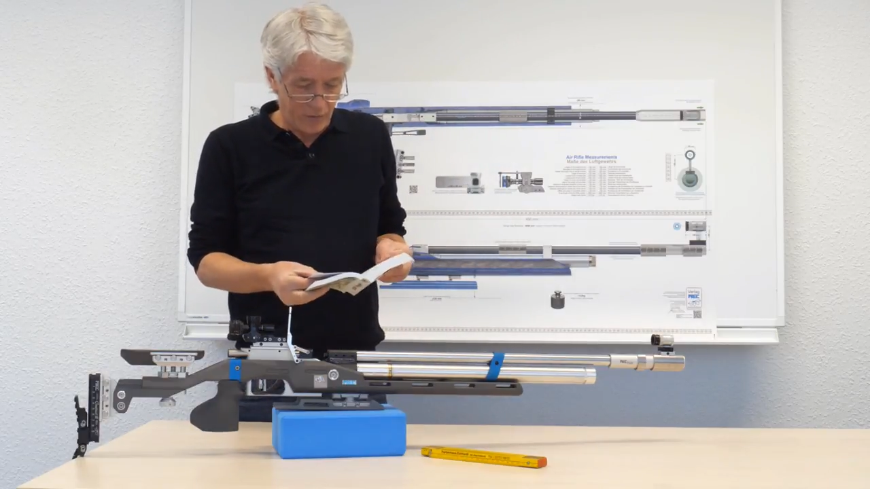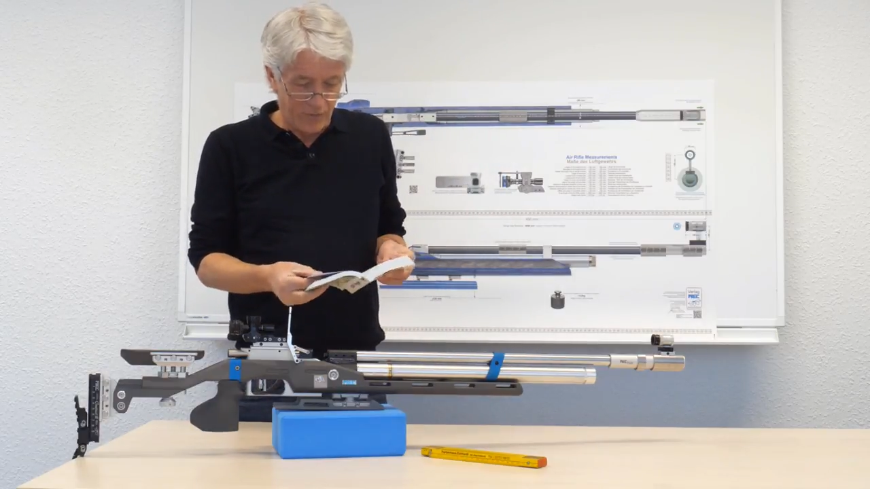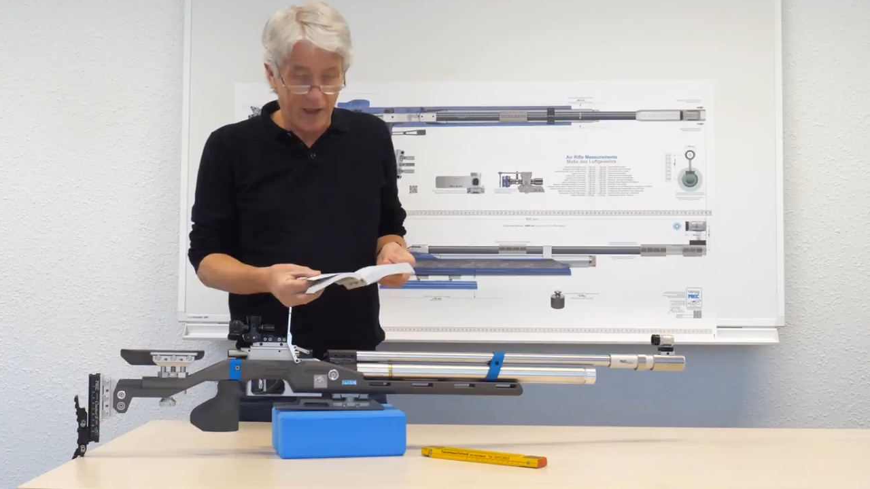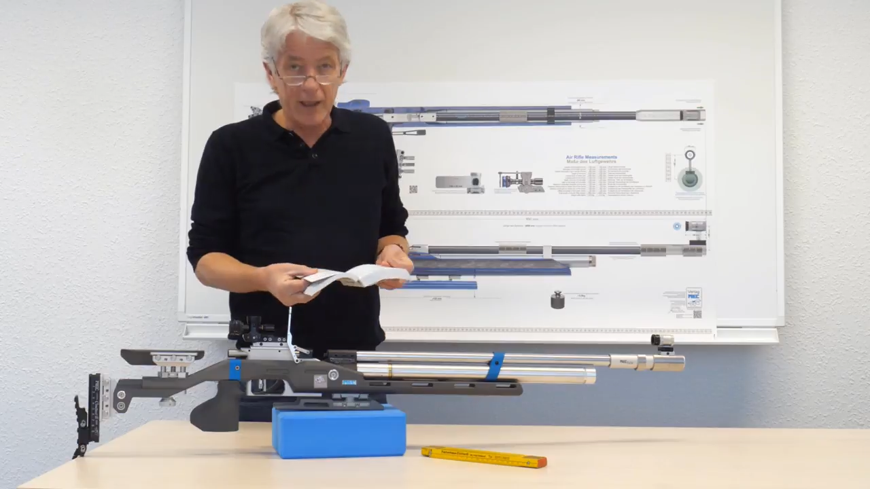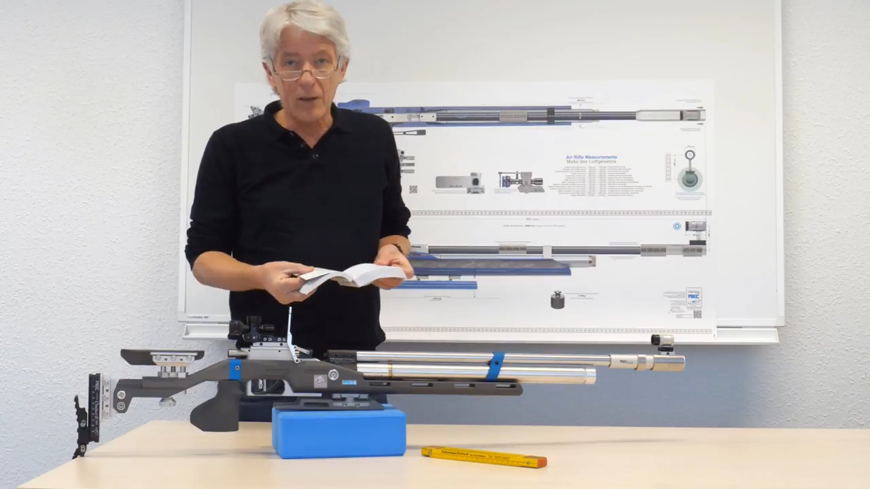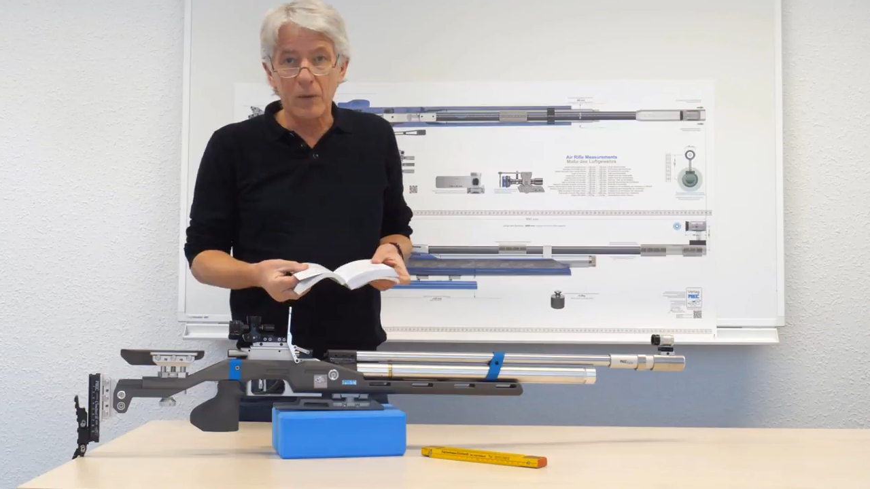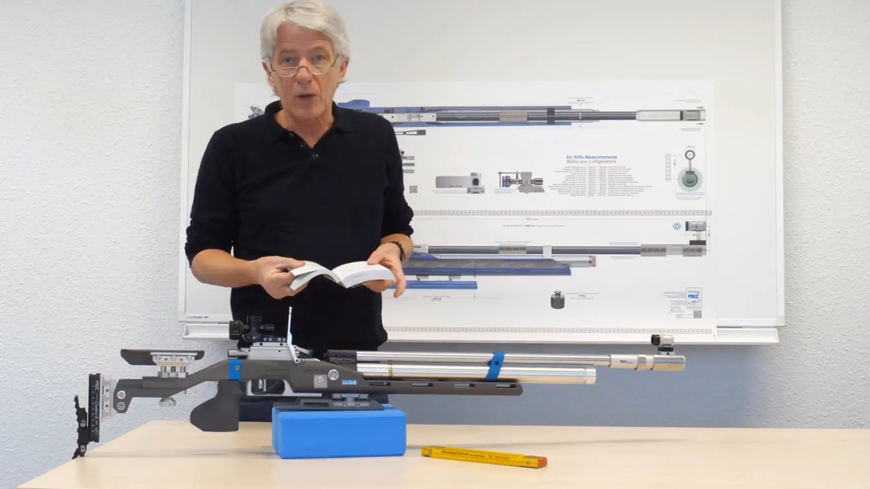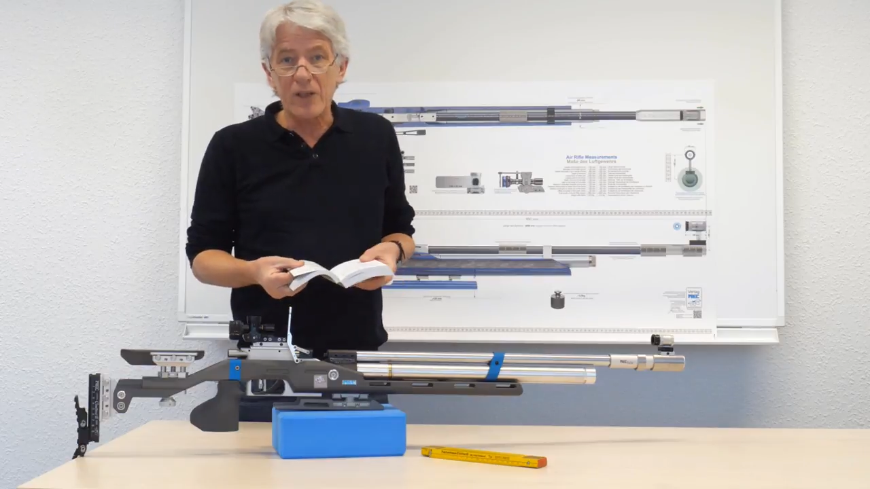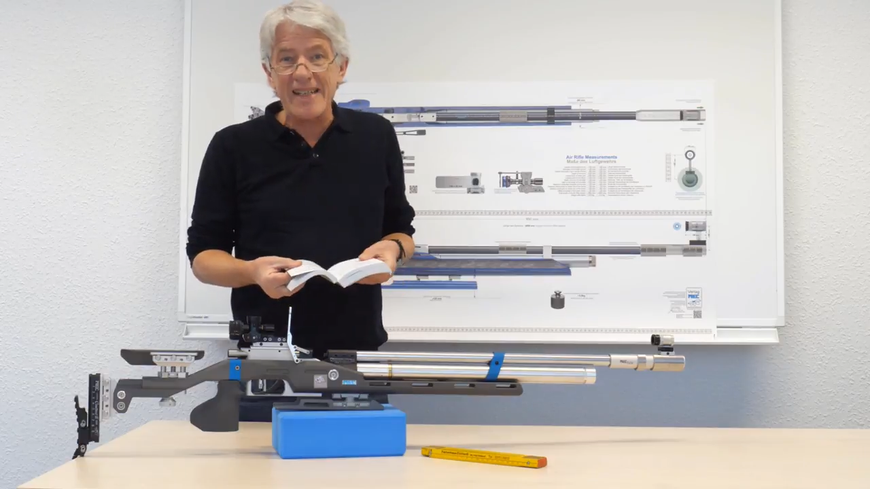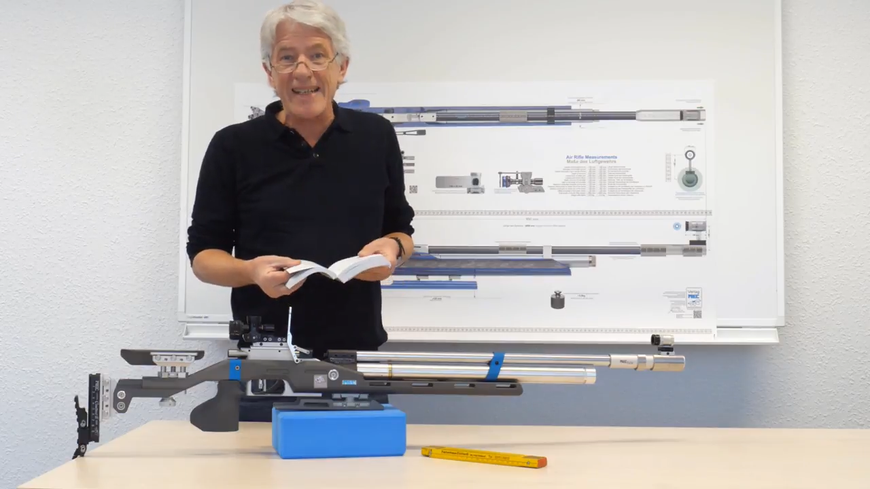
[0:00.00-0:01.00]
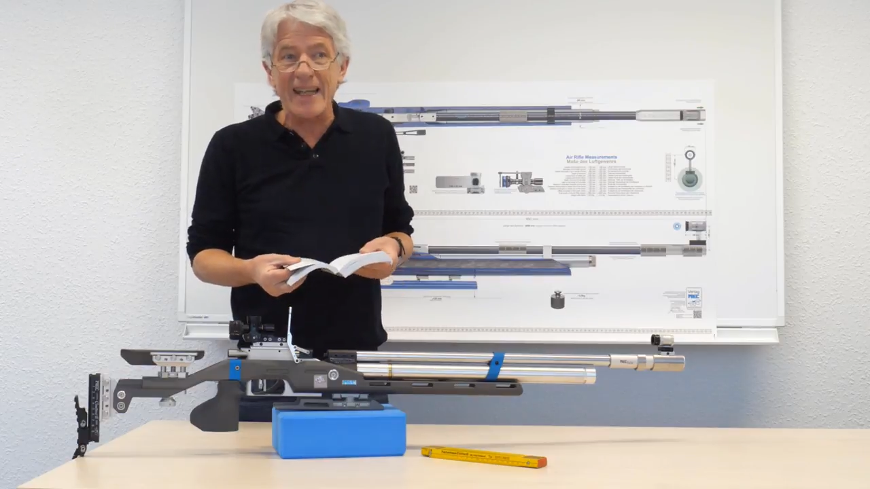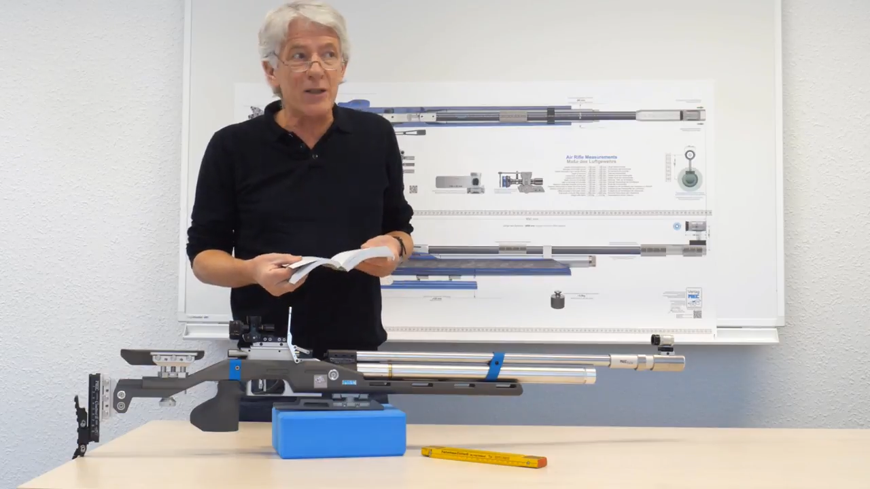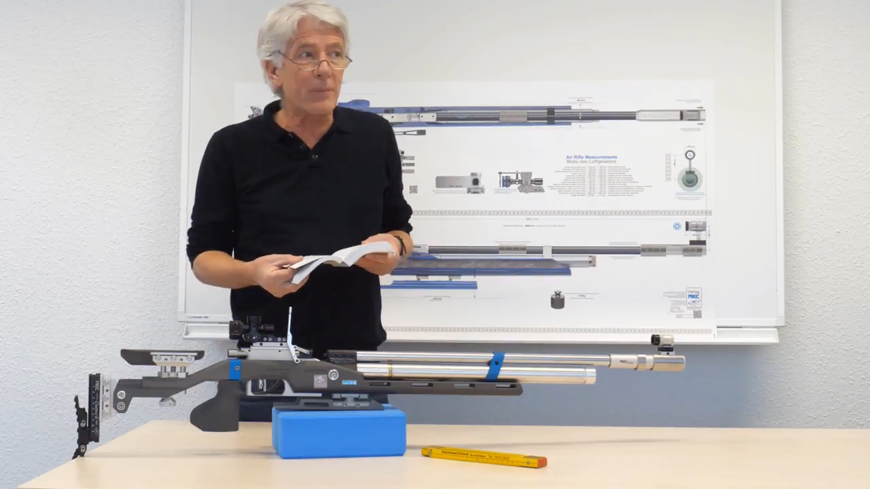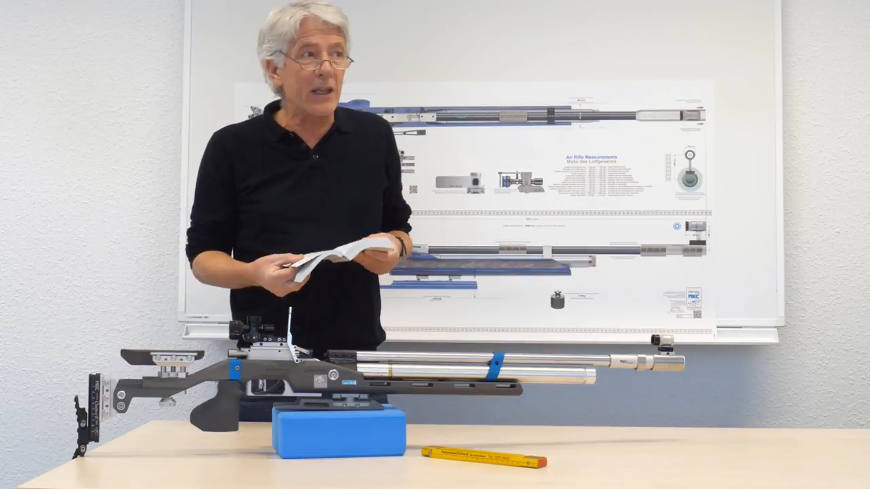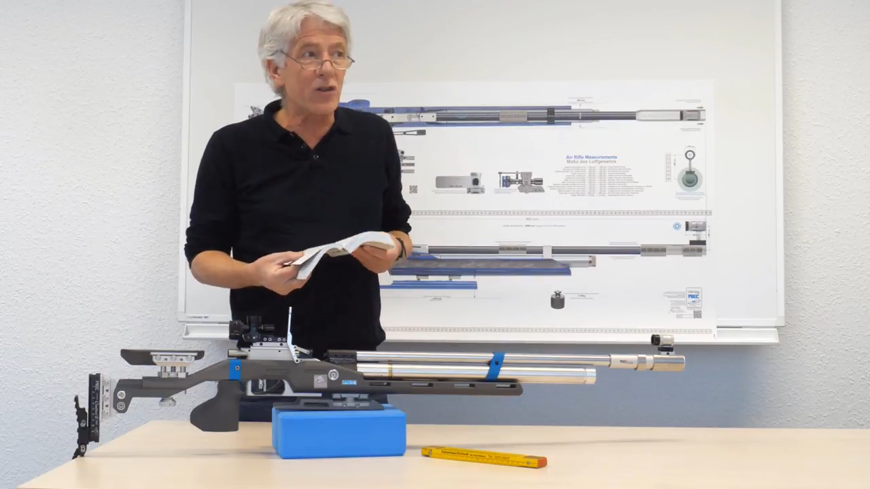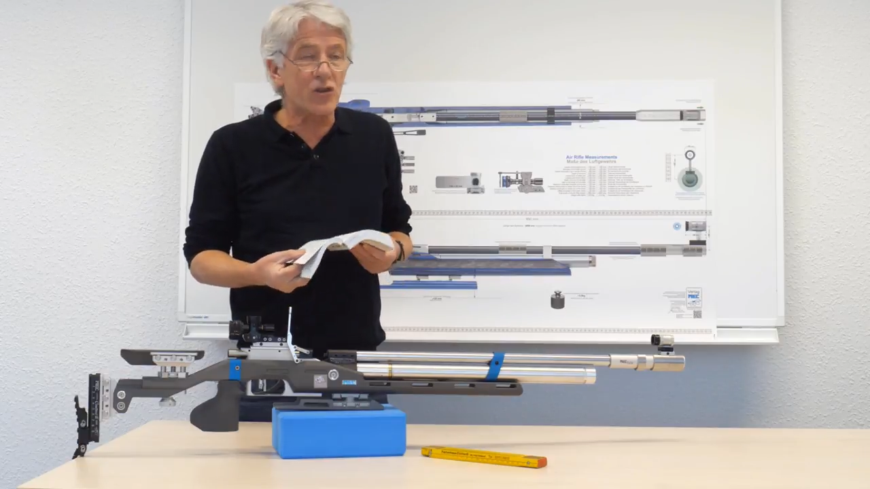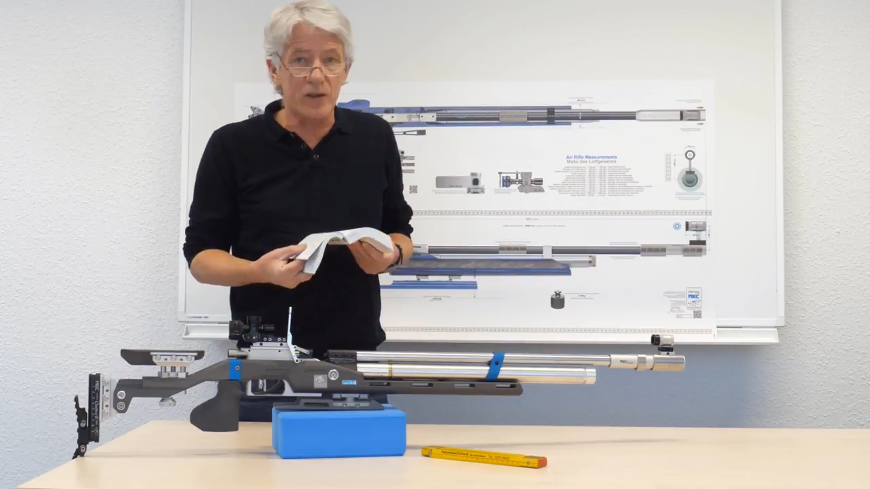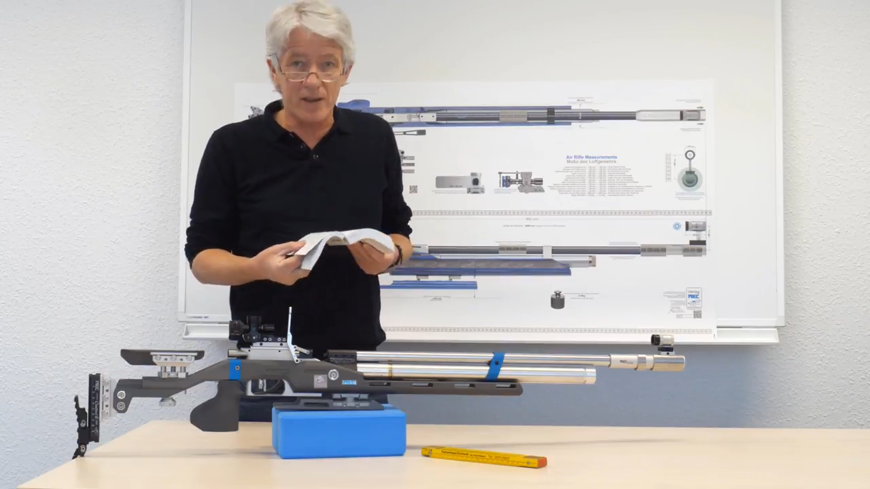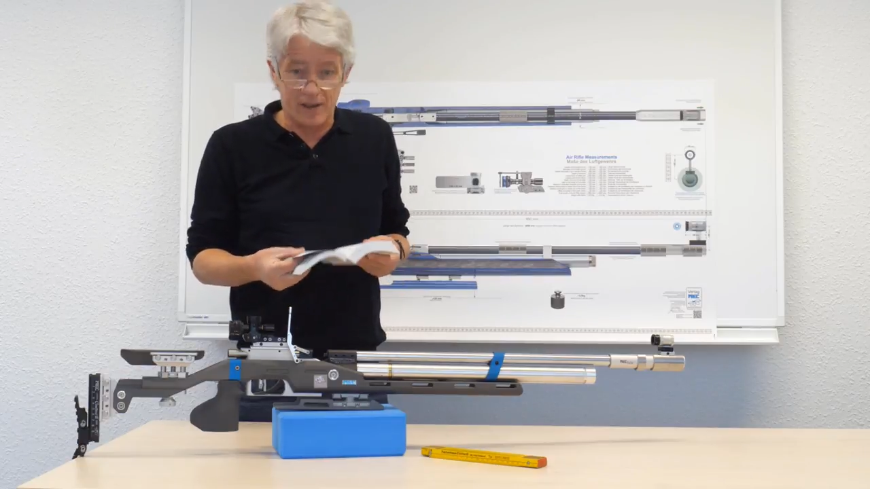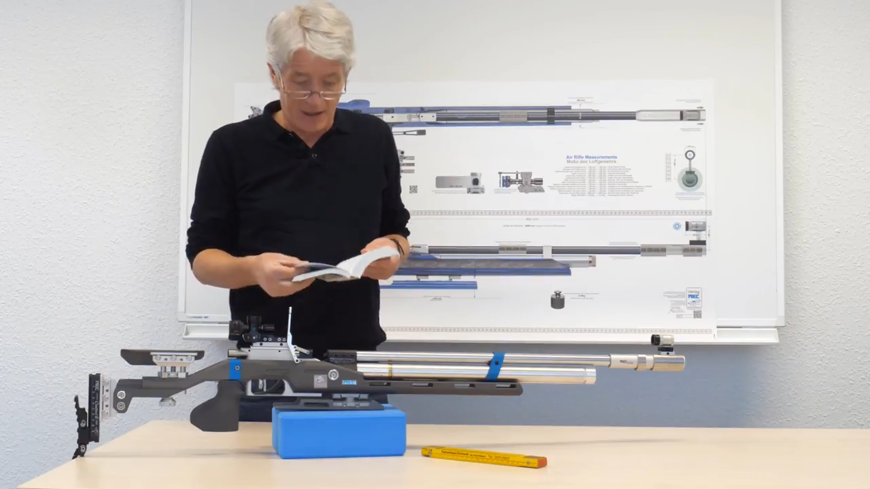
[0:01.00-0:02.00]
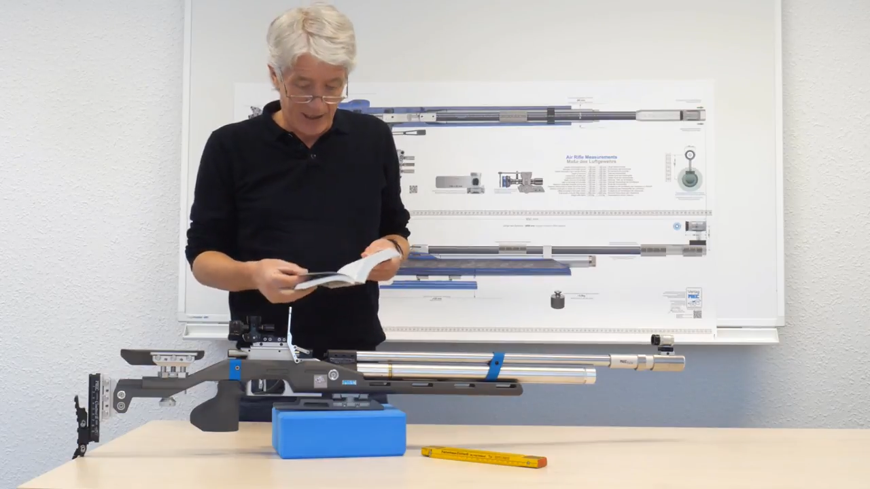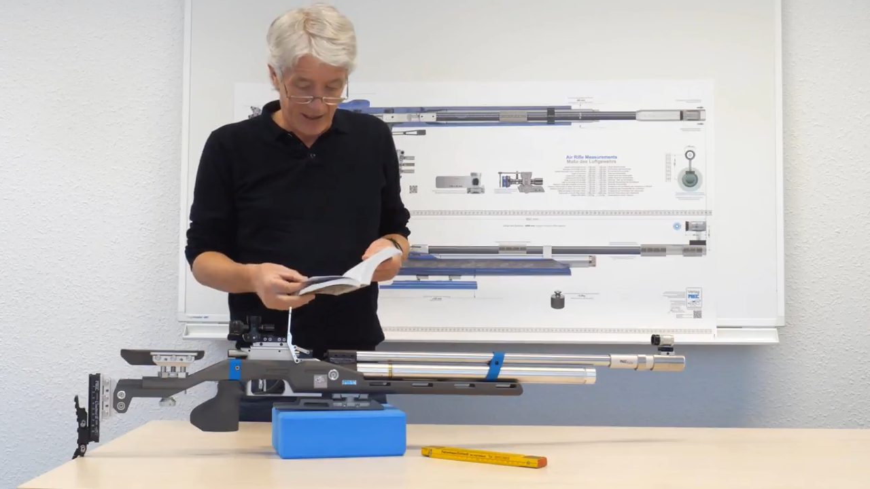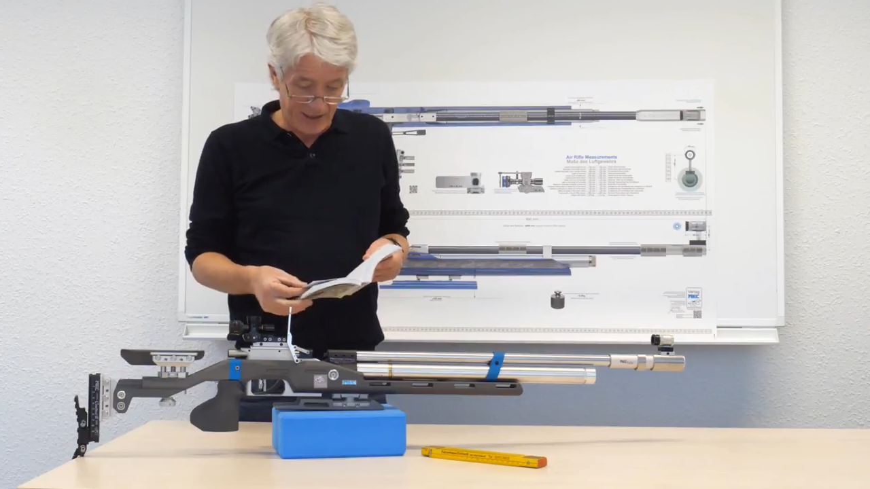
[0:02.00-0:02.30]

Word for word: you find about 10 pages